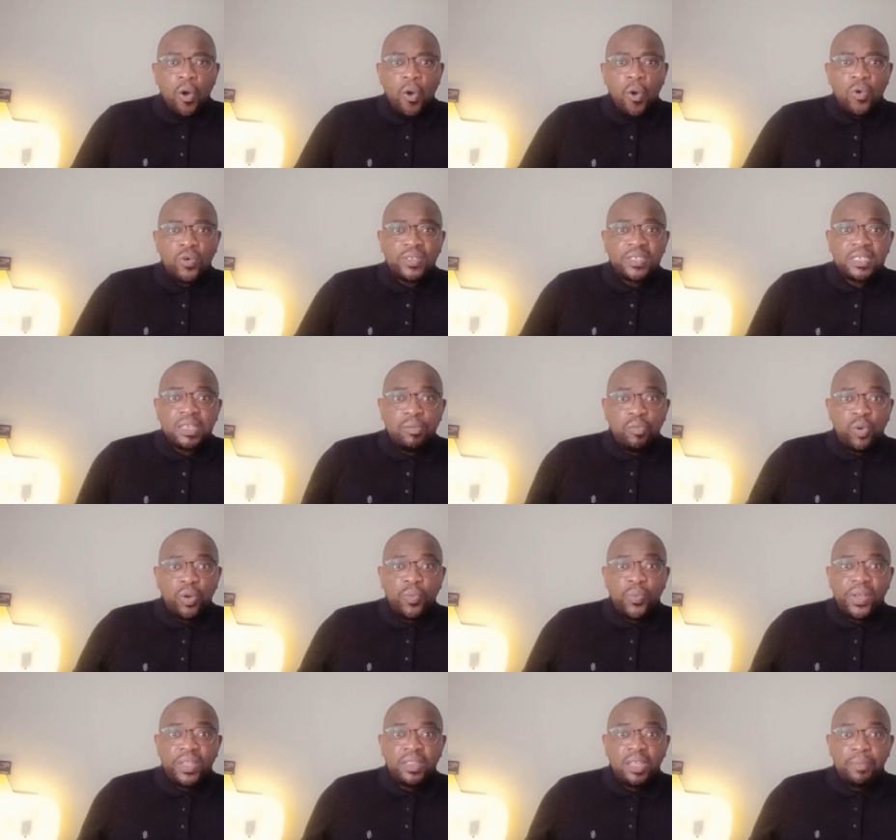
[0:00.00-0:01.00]
or
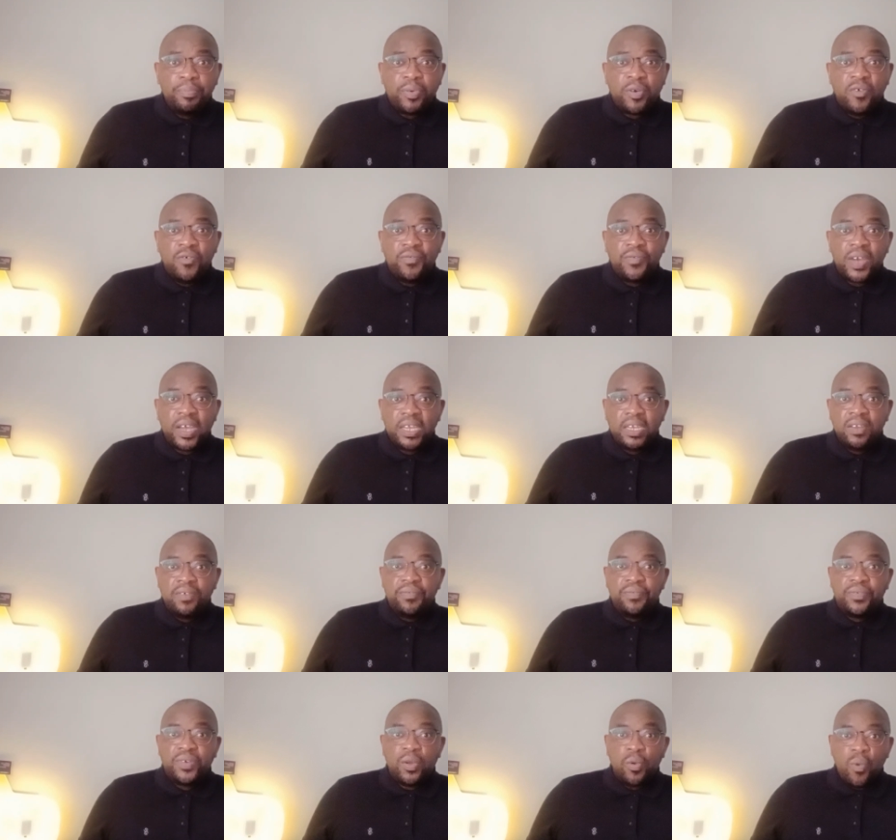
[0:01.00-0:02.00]
somewhere where they
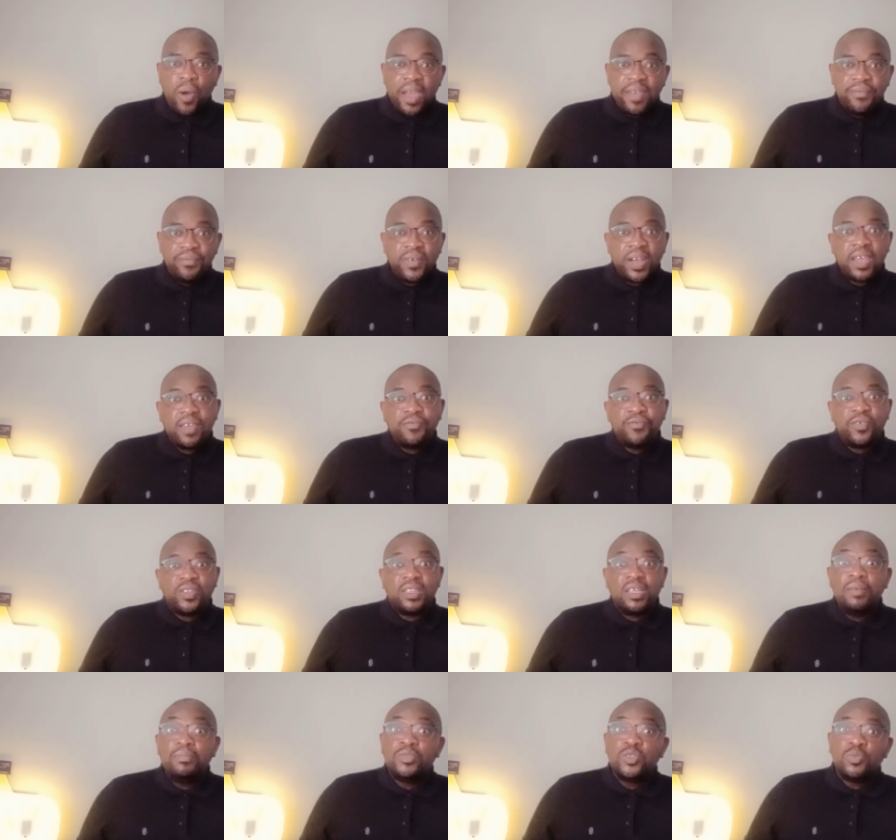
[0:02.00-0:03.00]
provide free Wi-Fi
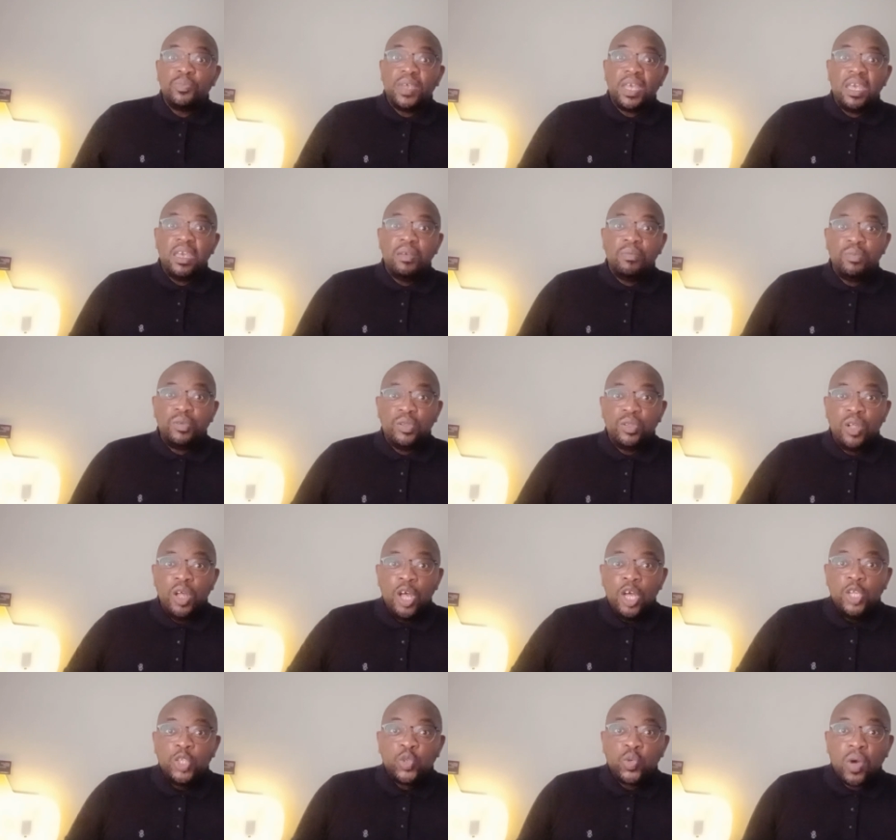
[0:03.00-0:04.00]
for them to be
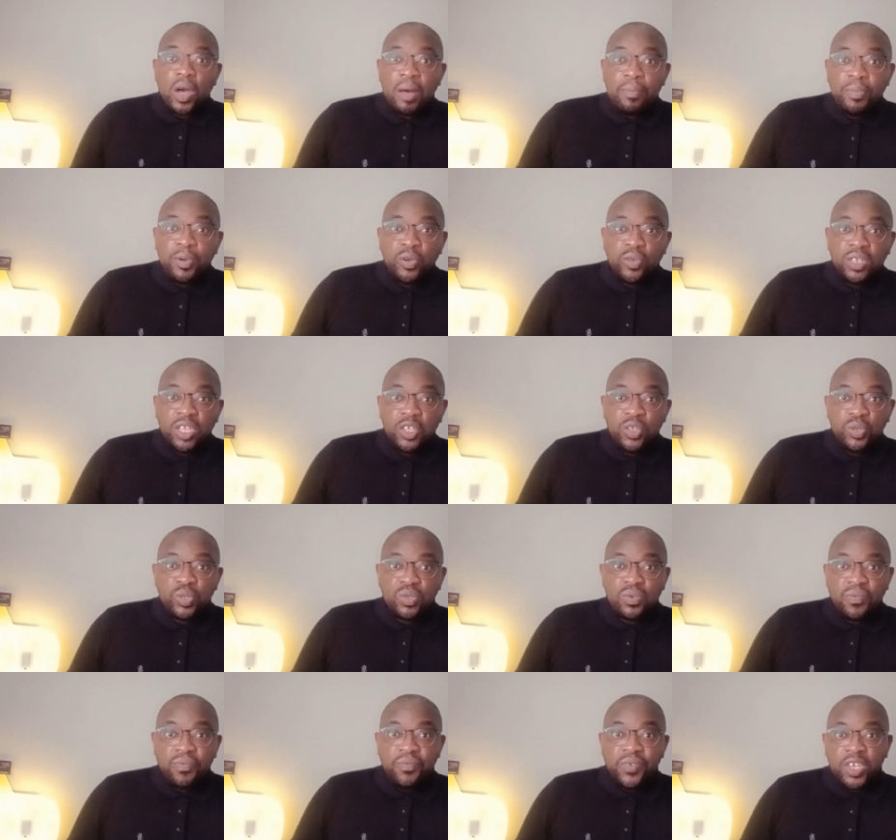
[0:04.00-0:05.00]
able to upload the
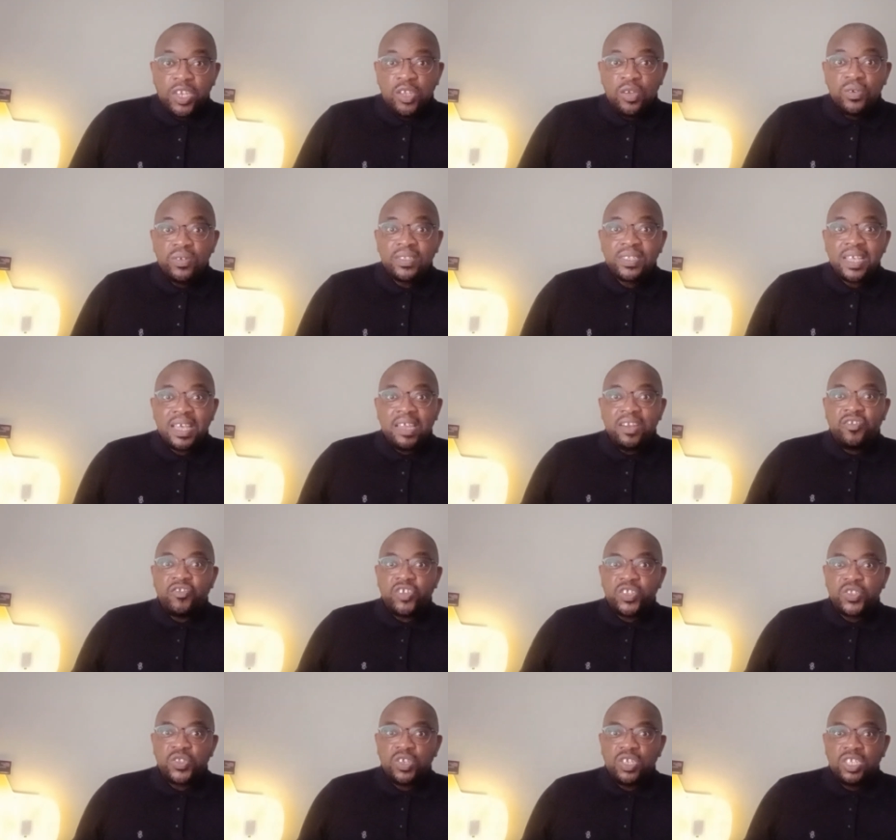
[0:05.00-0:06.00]
YouTube videos and
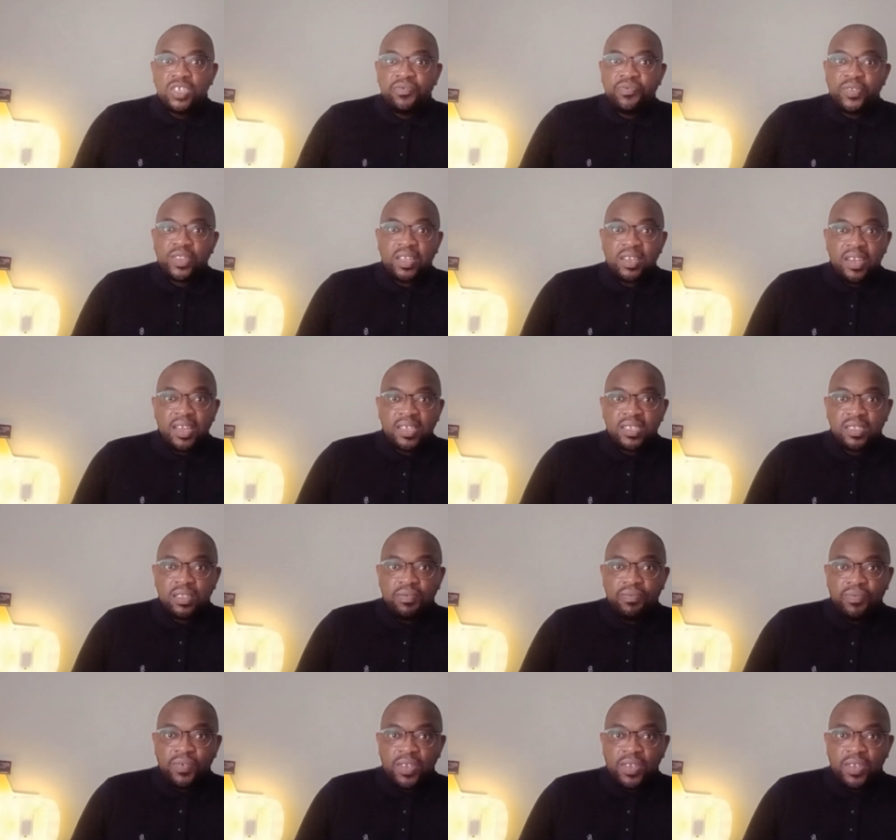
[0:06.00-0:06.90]
research for the next